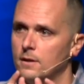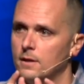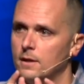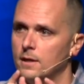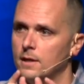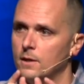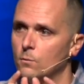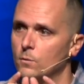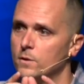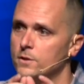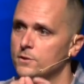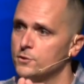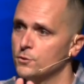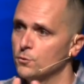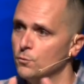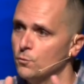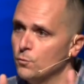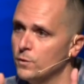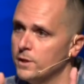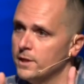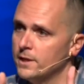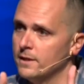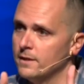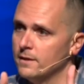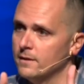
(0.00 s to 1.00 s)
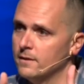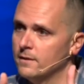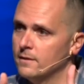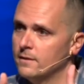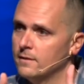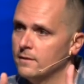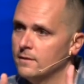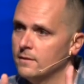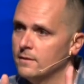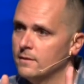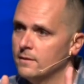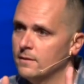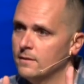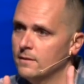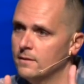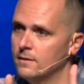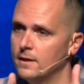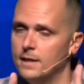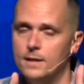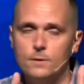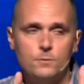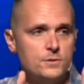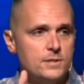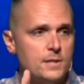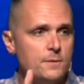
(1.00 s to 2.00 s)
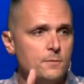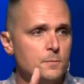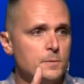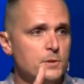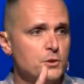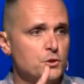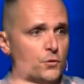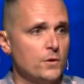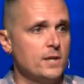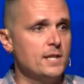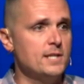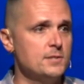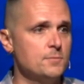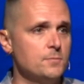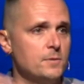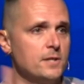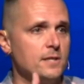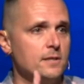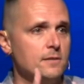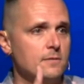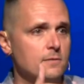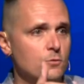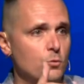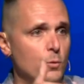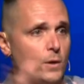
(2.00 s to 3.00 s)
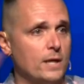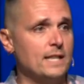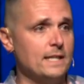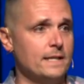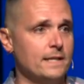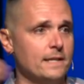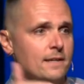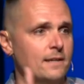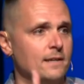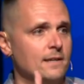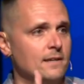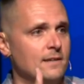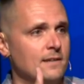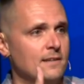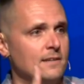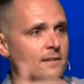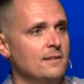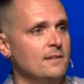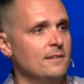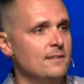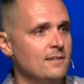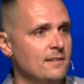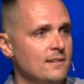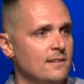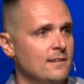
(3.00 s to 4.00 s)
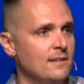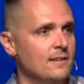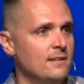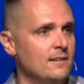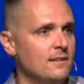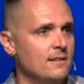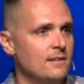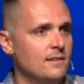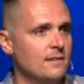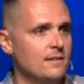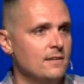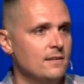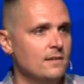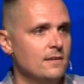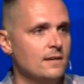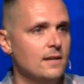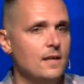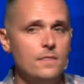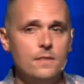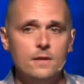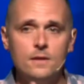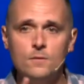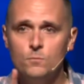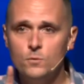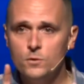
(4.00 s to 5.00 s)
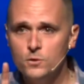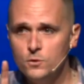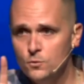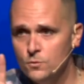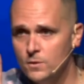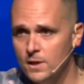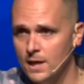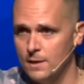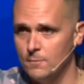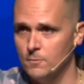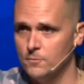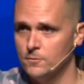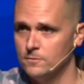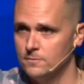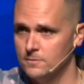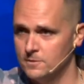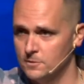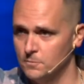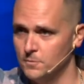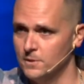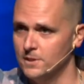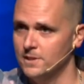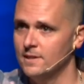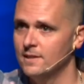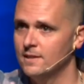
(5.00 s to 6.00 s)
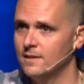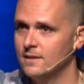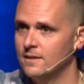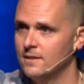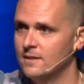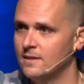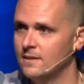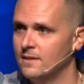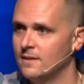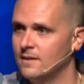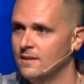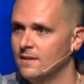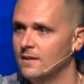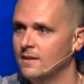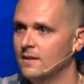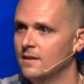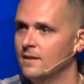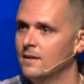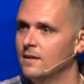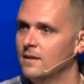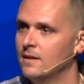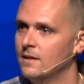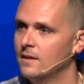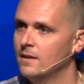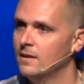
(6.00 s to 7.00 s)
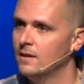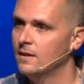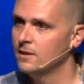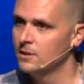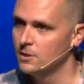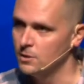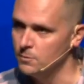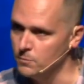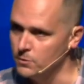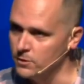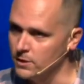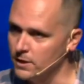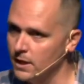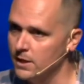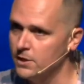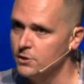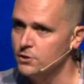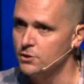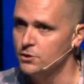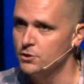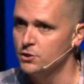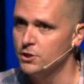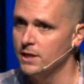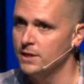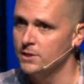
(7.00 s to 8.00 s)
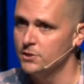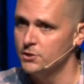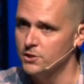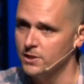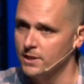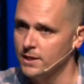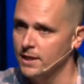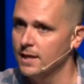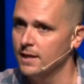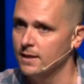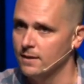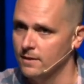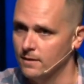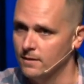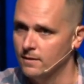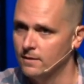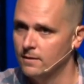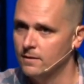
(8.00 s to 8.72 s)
and it went to written, and it was able to be transmitted quickly. And then when you came to be, communication changed again.